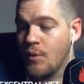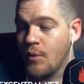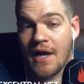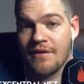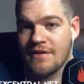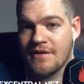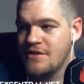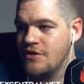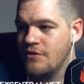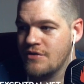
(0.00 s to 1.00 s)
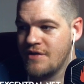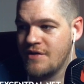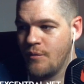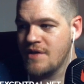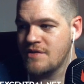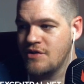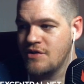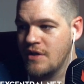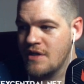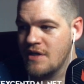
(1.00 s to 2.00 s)
What I like to do, there's different ways of
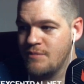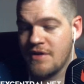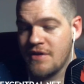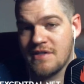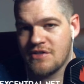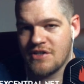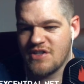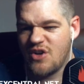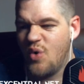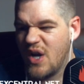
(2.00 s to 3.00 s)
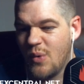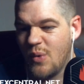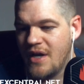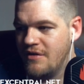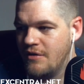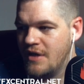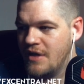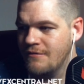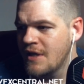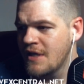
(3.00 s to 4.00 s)
doing this, but this is just a quick way to do
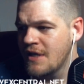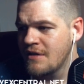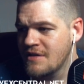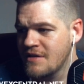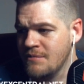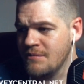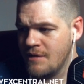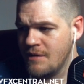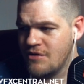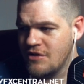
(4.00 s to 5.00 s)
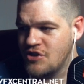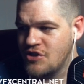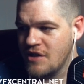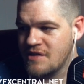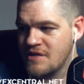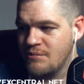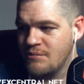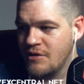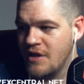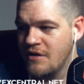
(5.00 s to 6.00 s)
it, is sometimes you can just
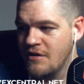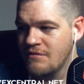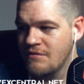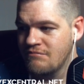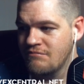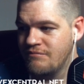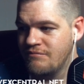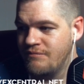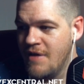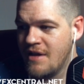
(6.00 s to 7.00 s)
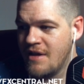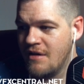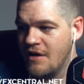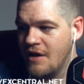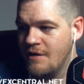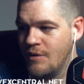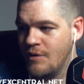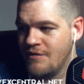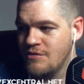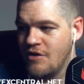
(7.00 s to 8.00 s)
simply make
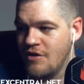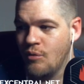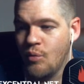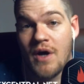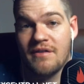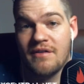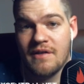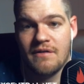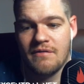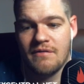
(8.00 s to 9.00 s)
whatever you don't want